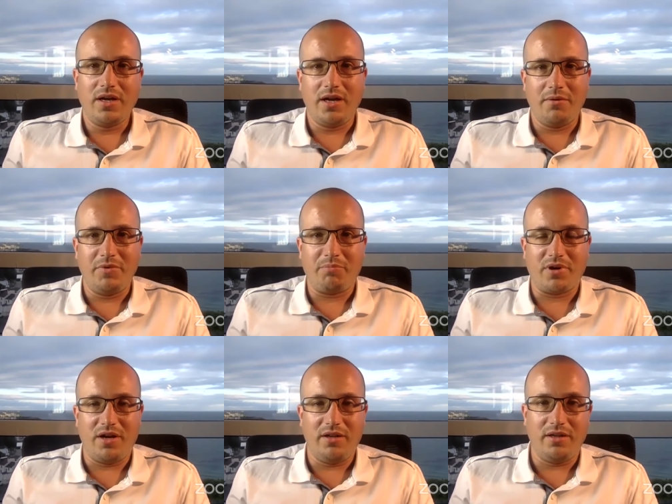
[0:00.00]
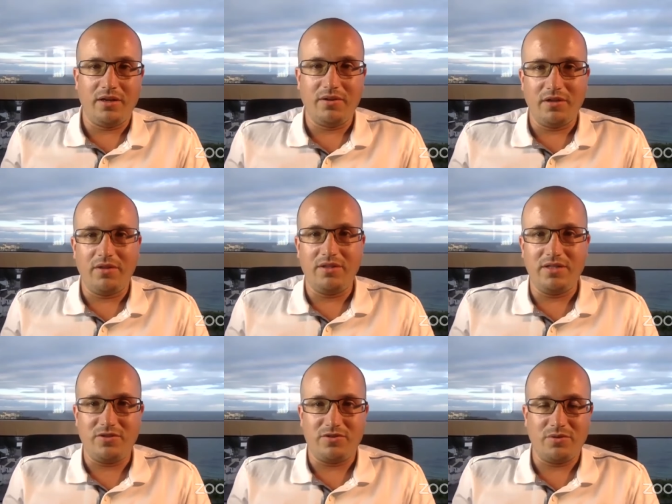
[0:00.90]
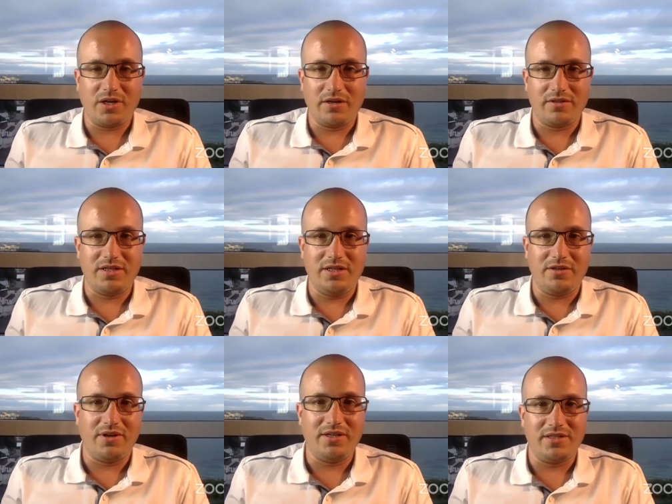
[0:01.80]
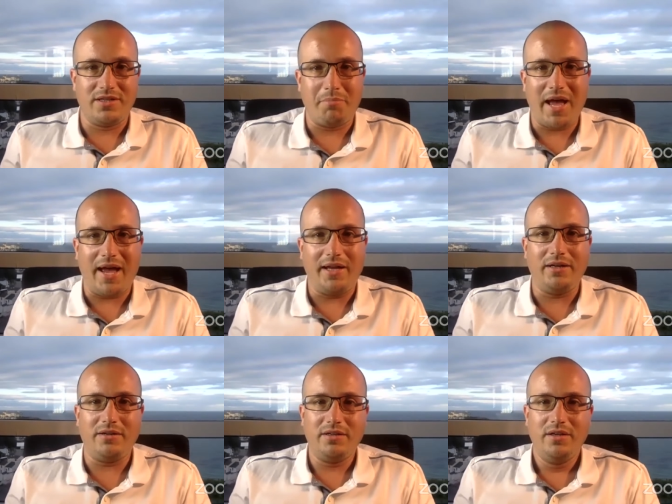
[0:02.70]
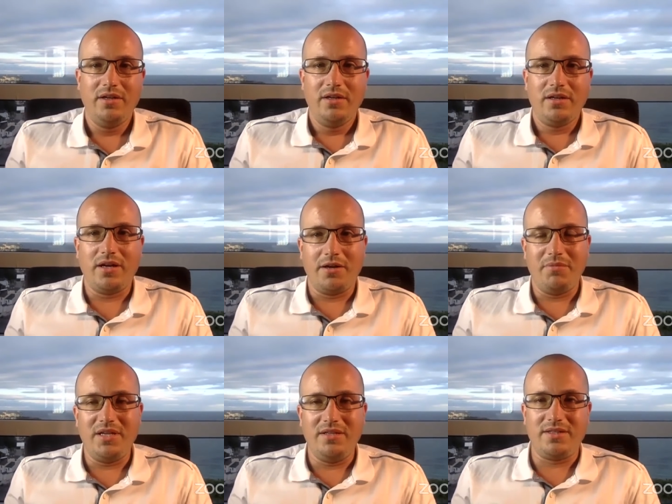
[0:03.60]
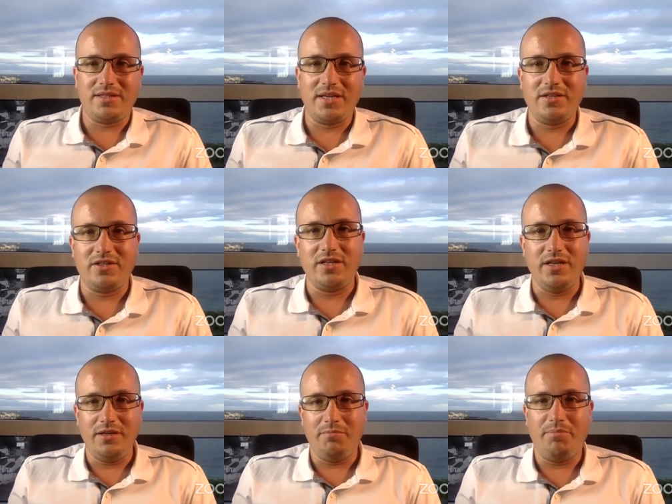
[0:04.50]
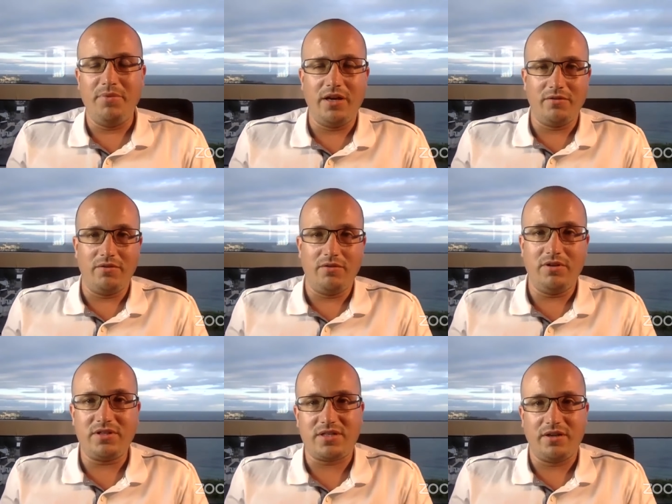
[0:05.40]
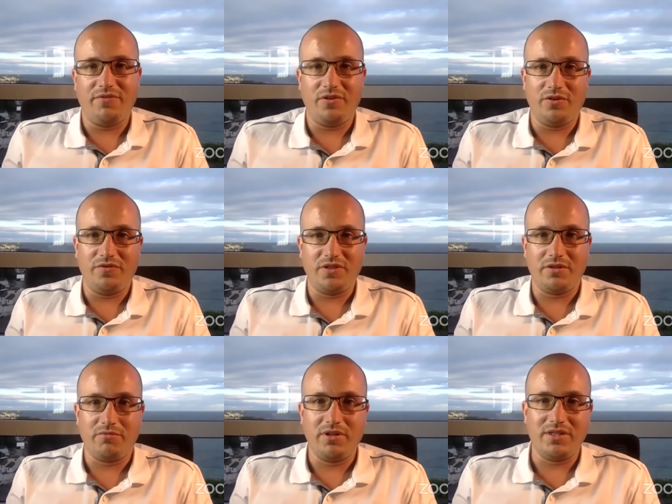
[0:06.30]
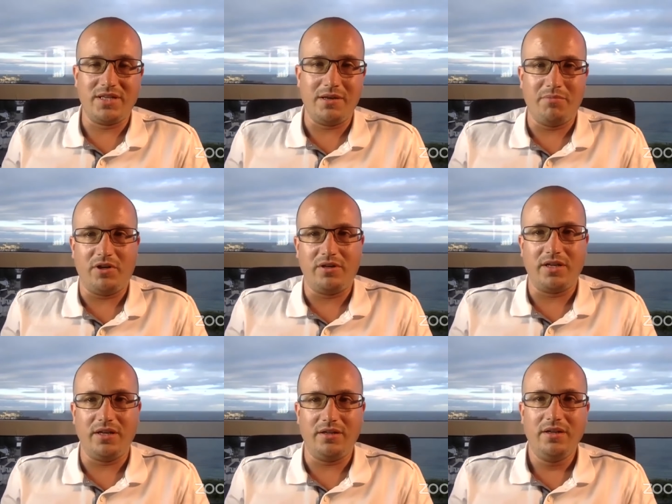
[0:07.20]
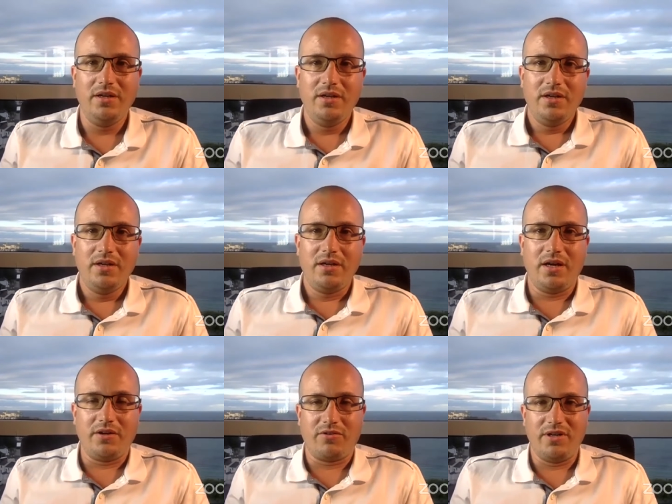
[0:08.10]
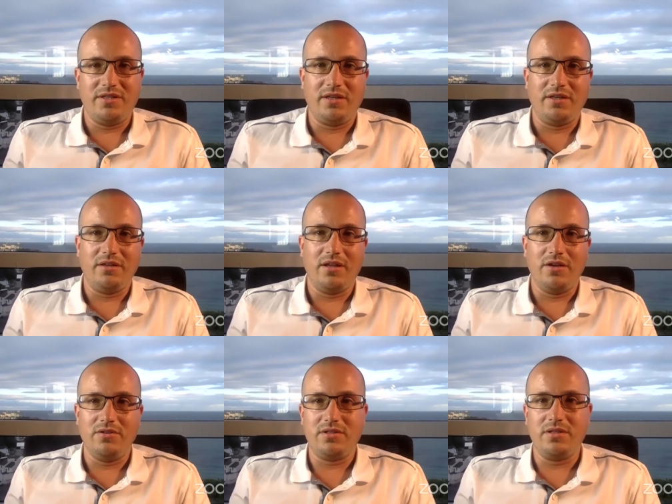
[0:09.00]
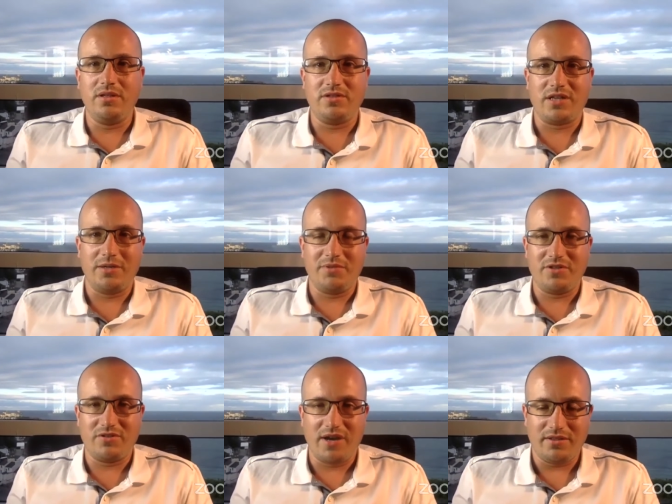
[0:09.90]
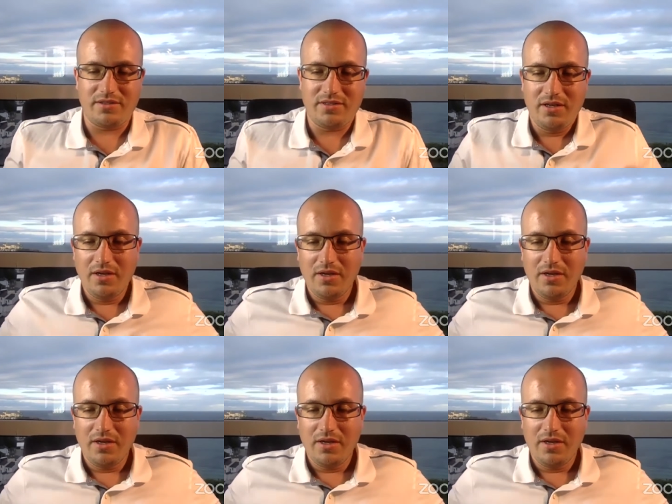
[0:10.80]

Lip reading: the digital currency created at a bank is essentially siphoned off to the real estate market, creating those types of trends.